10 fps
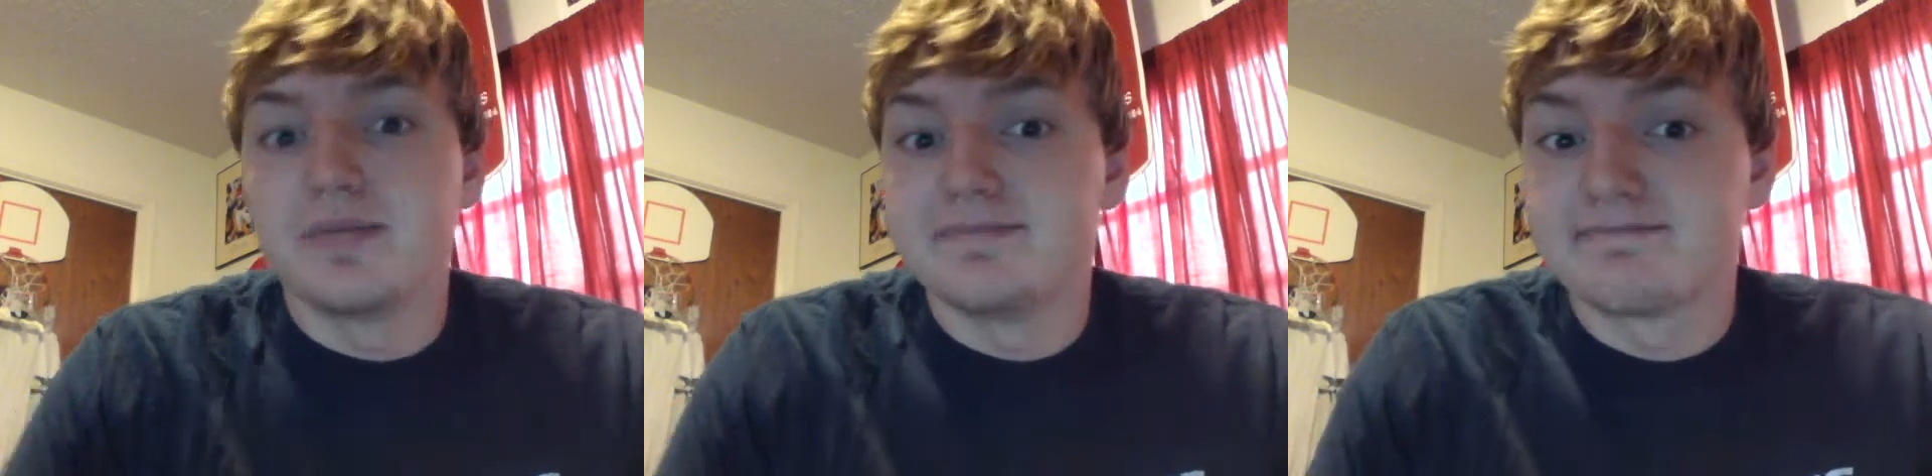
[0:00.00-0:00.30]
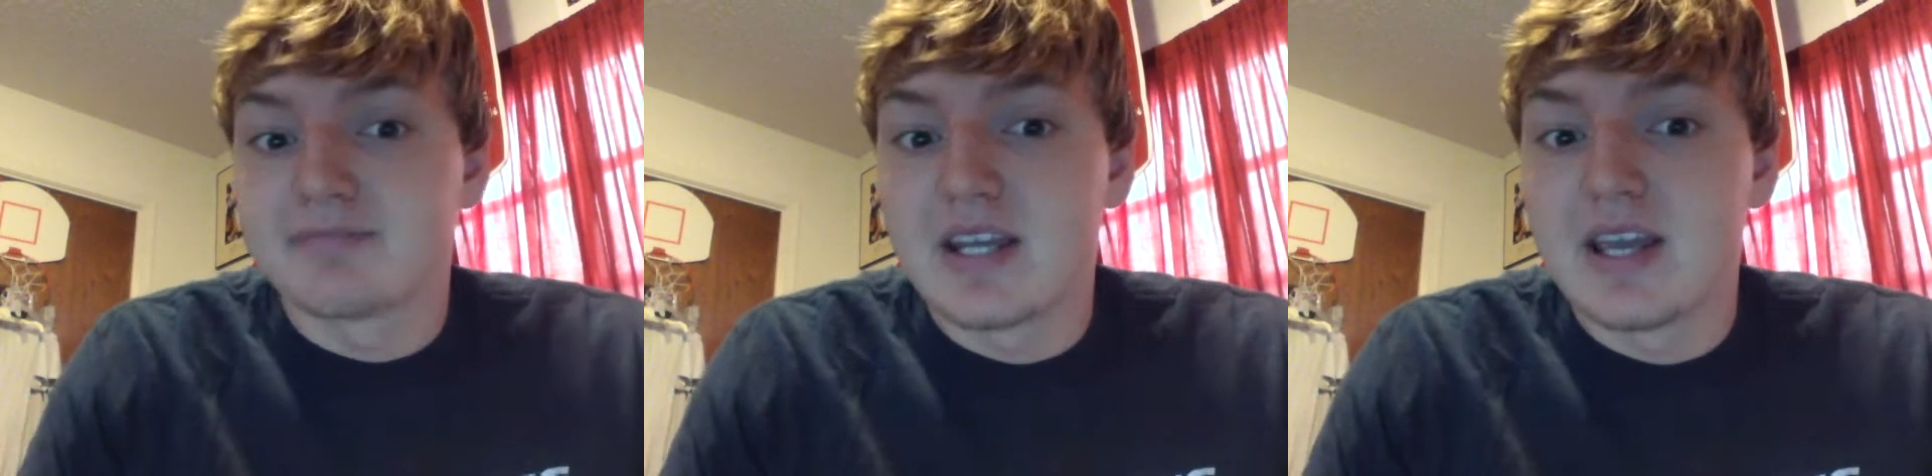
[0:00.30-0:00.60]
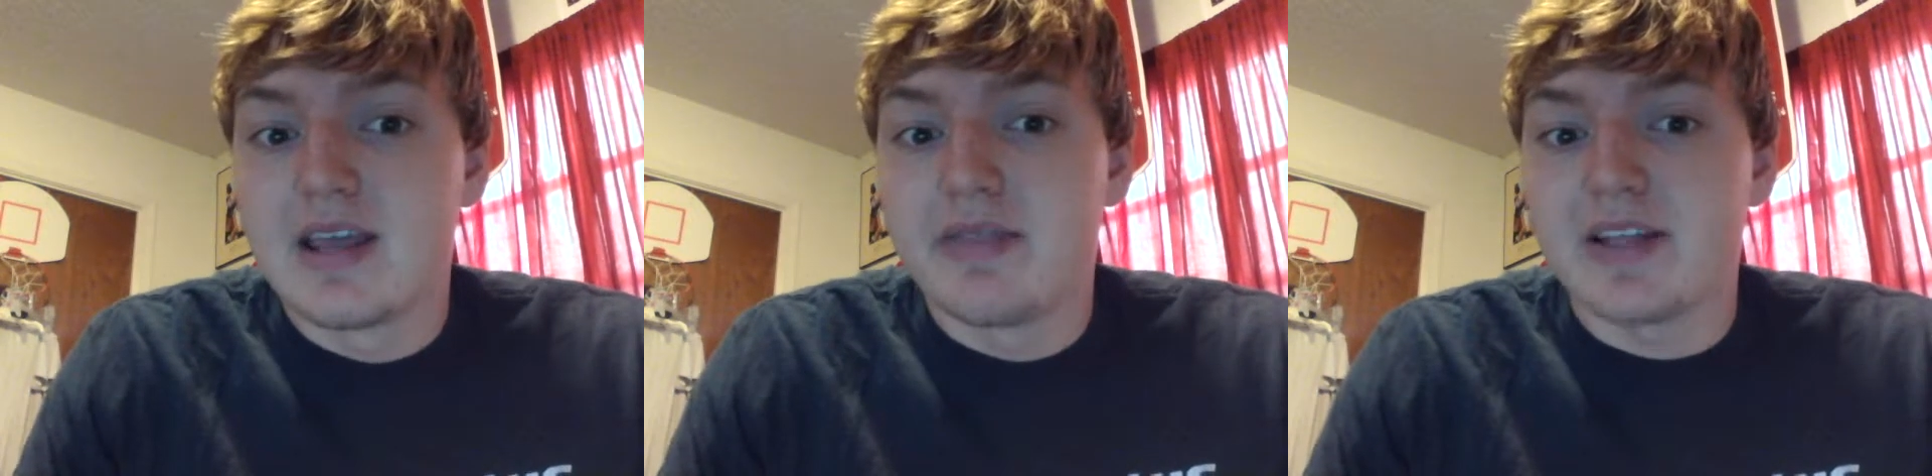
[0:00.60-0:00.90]
But
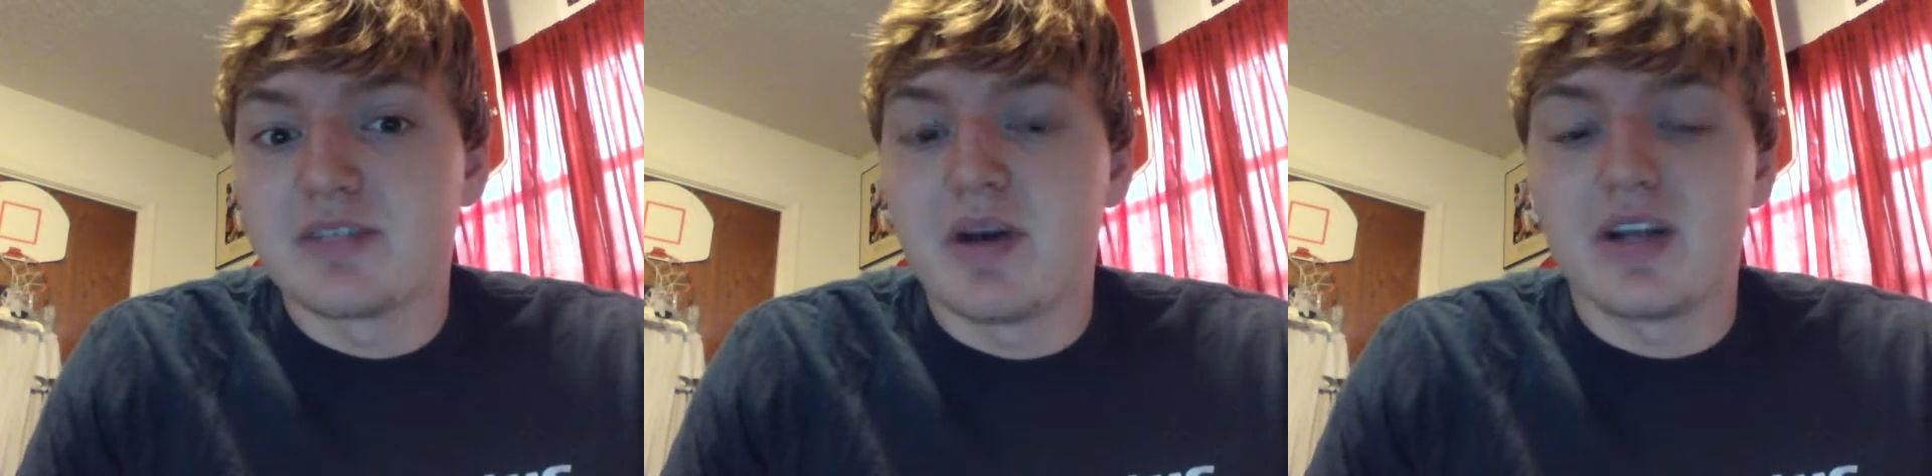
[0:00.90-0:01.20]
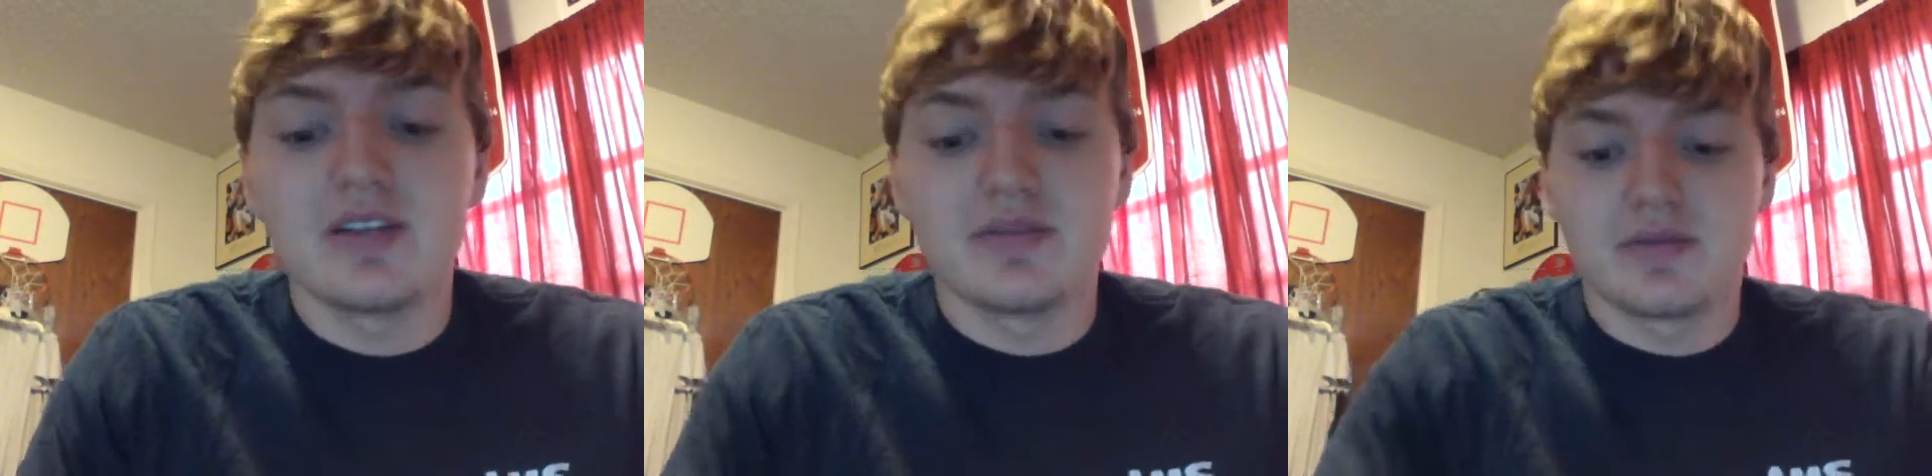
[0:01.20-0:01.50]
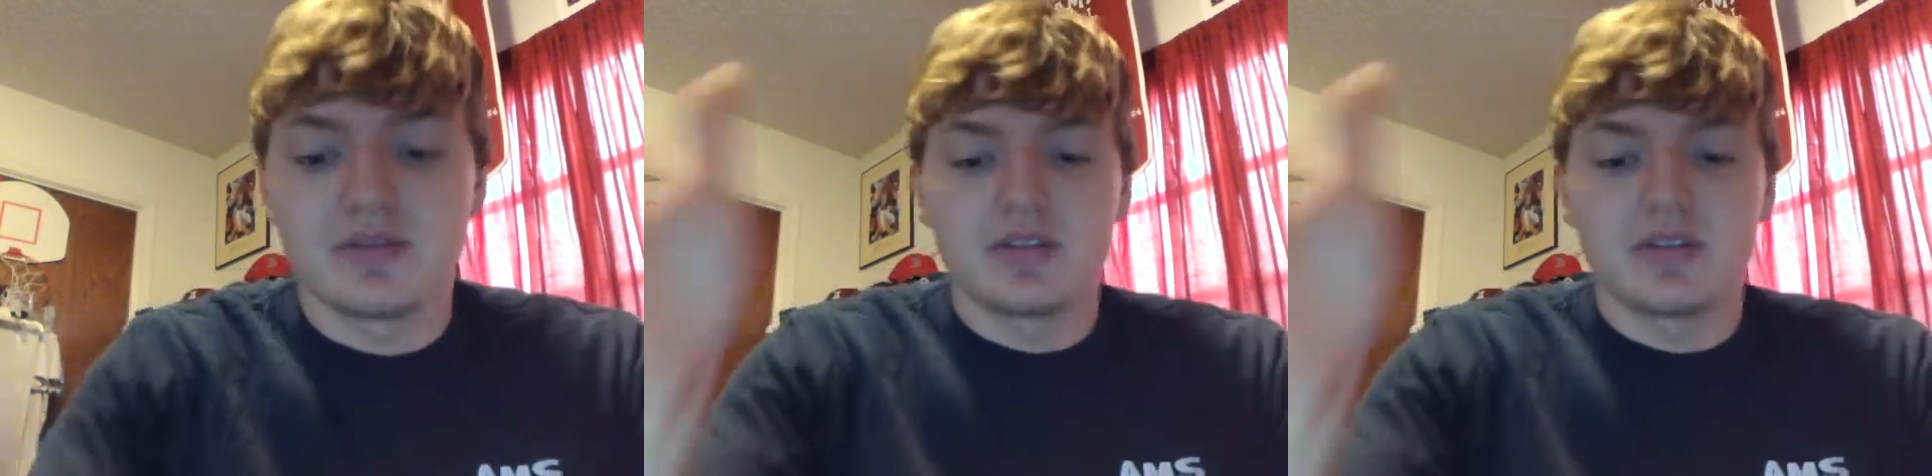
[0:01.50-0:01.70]
that's about it.